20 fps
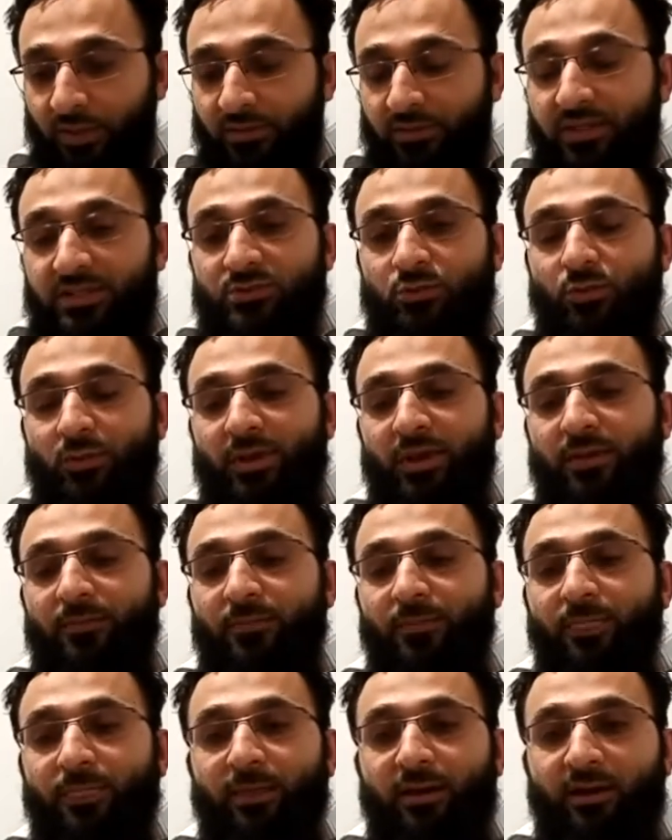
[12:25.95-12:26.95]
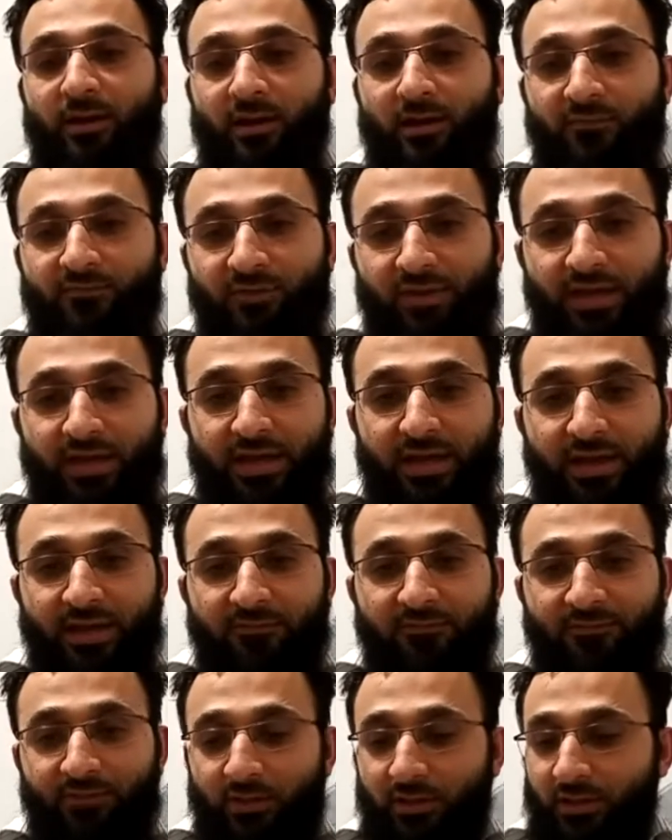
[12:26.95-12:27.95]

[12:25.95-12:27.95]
this way we have